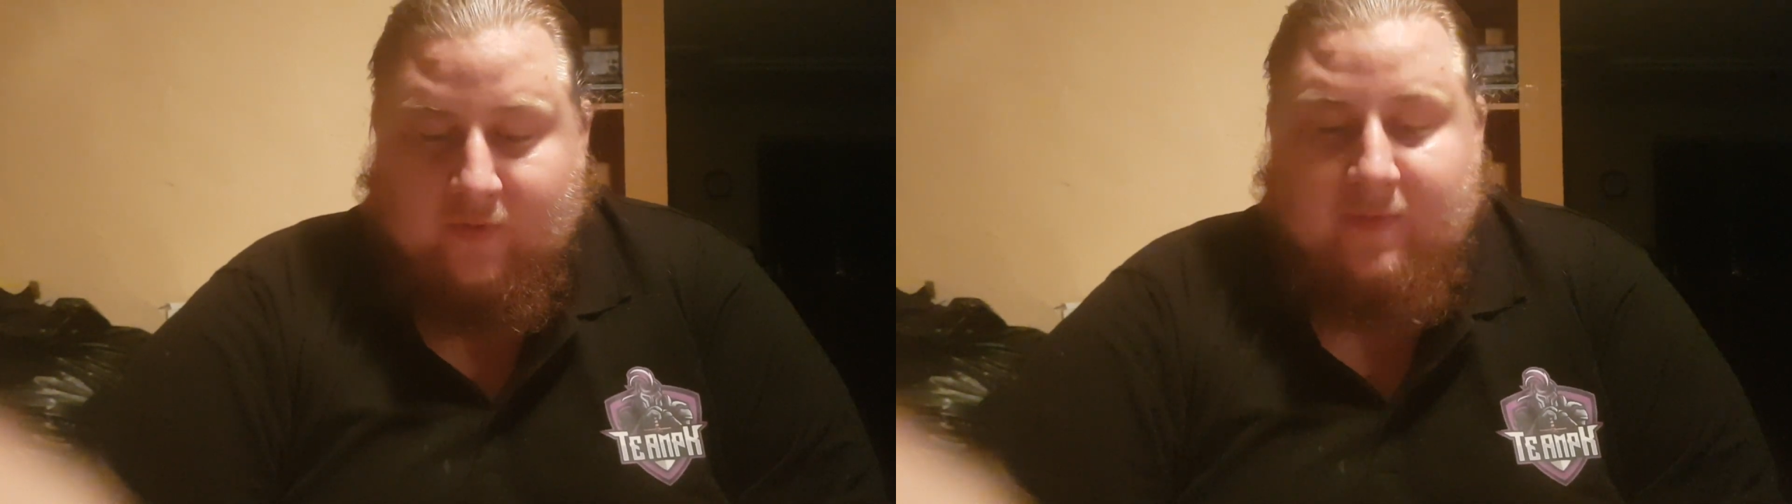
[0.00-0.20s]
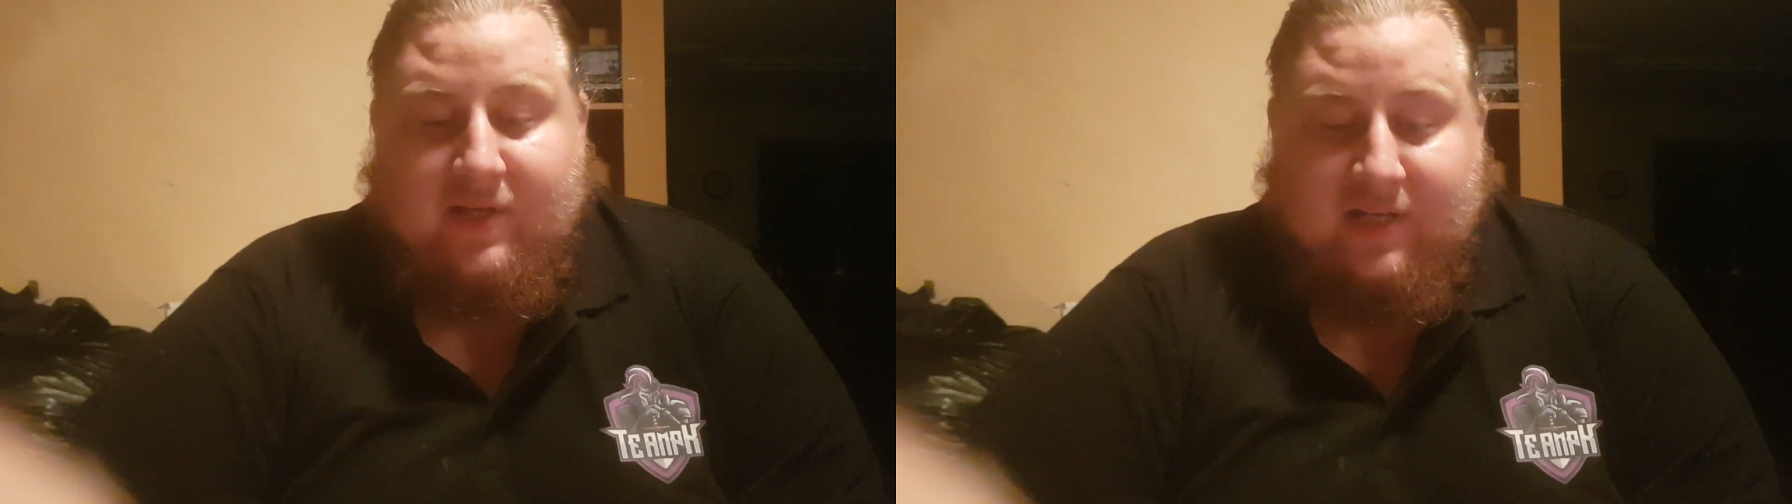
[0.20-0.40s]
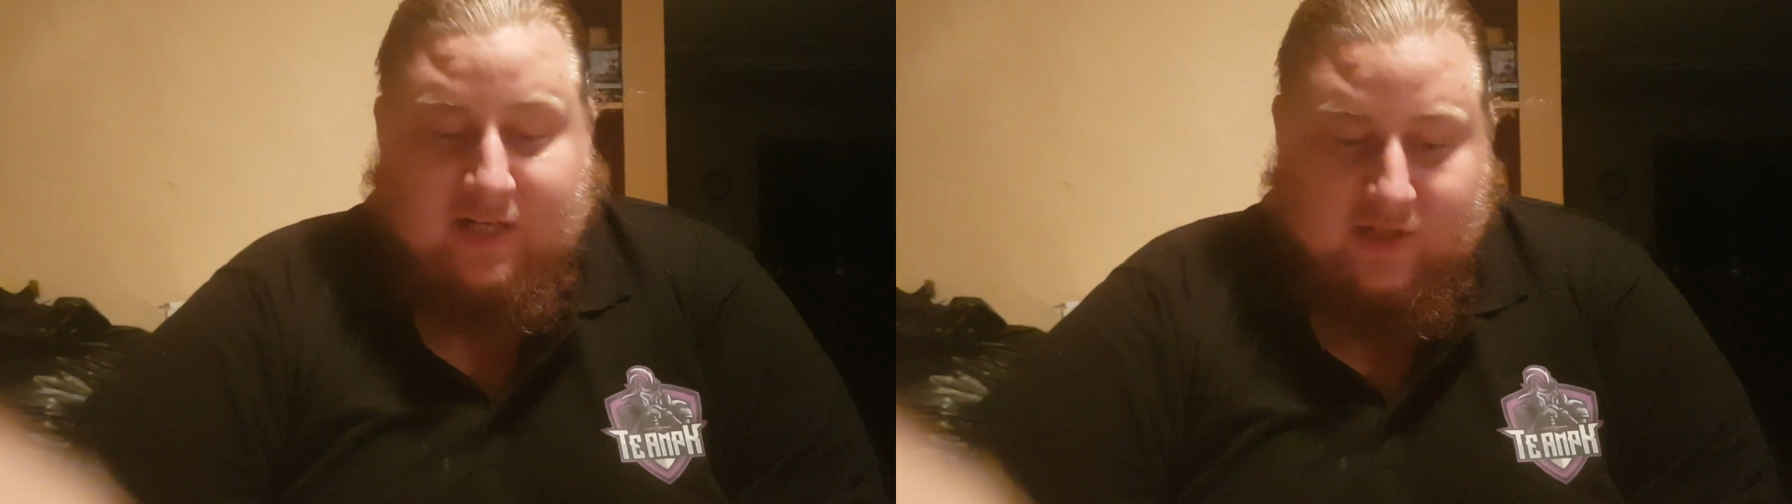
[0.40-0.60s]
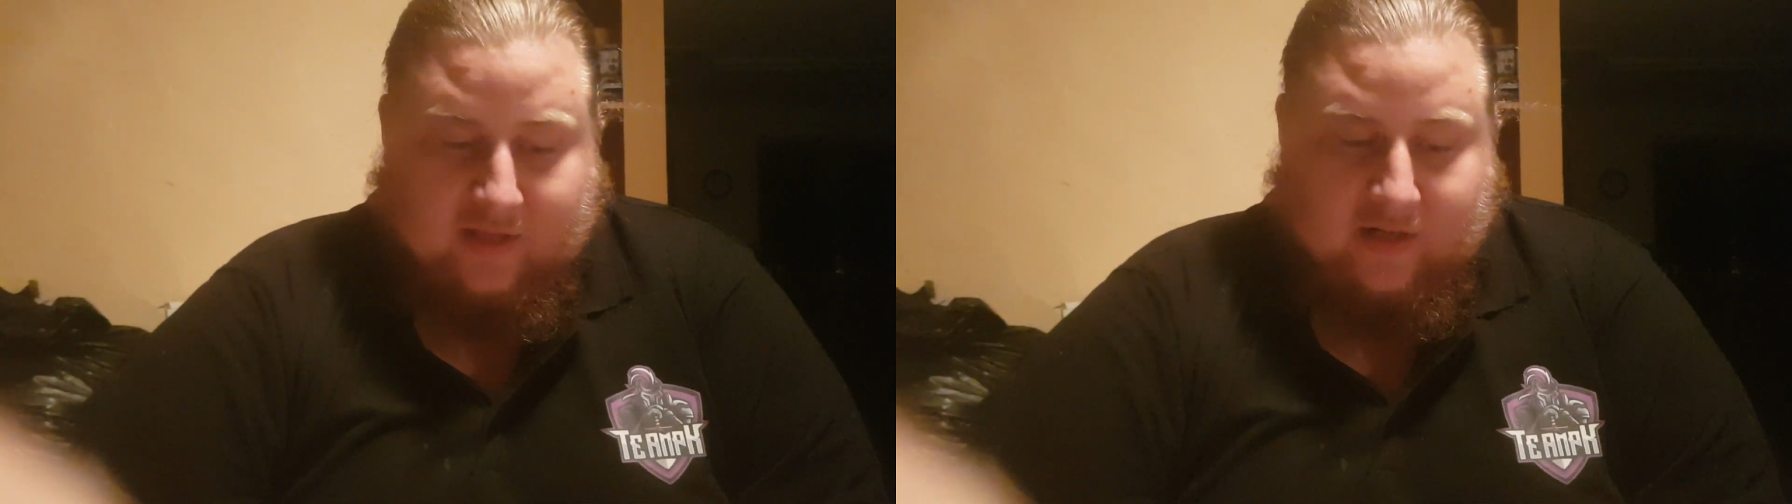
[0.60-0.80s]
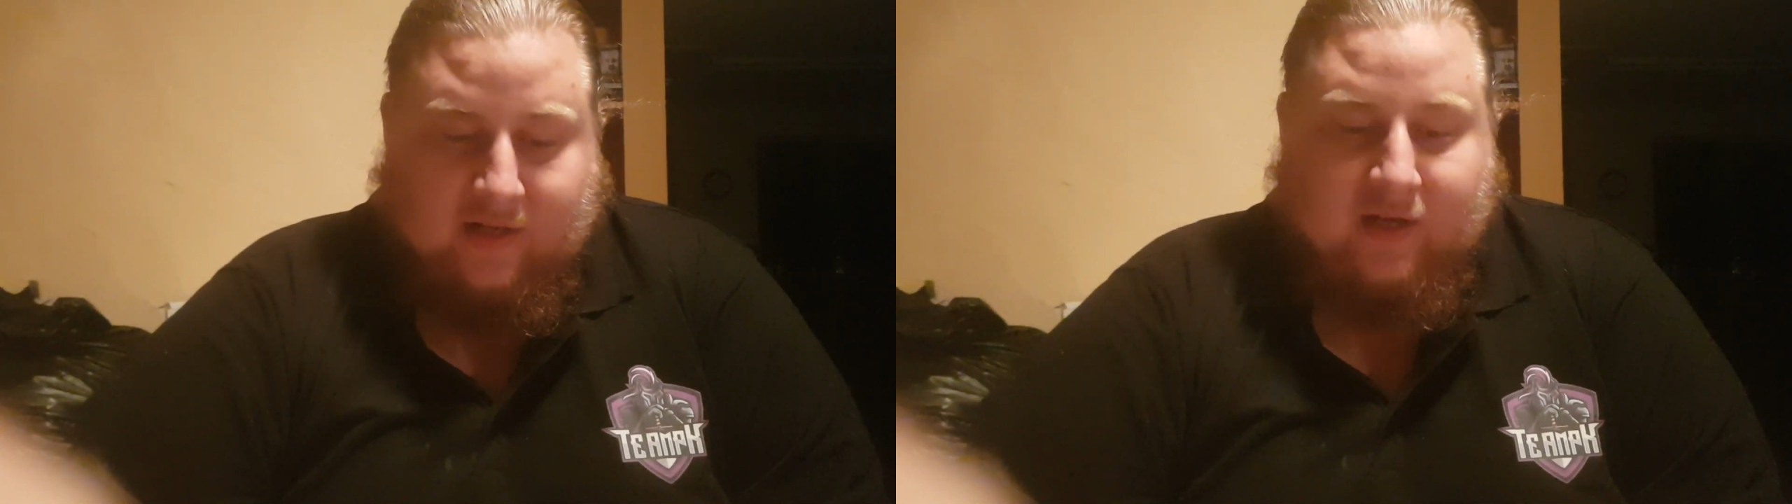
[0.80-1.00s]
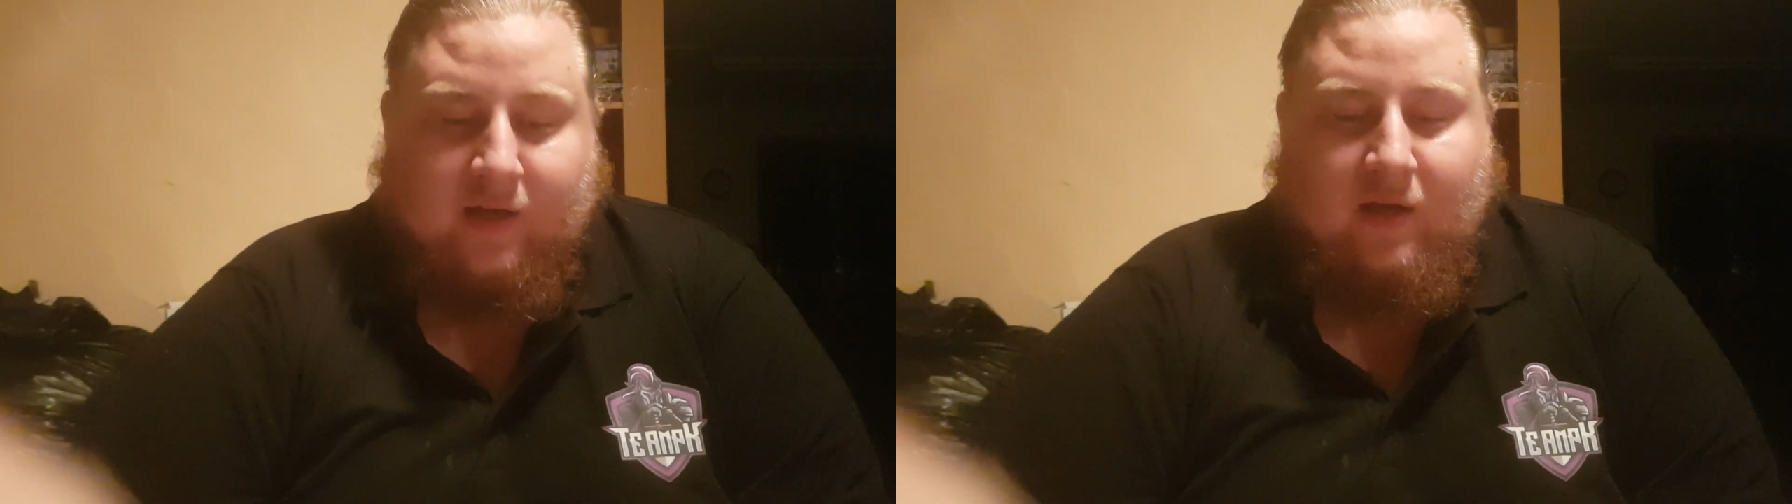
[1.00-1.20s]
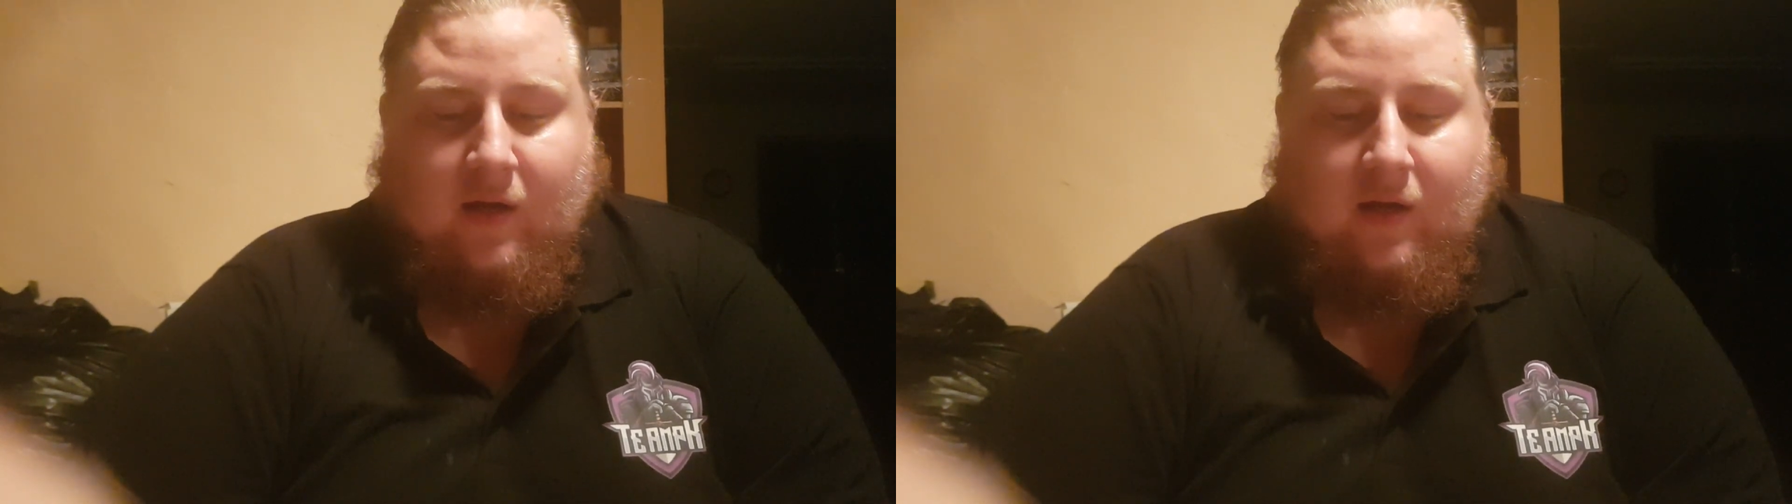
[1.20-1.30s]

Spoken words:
would have been the Danger Thunder deck.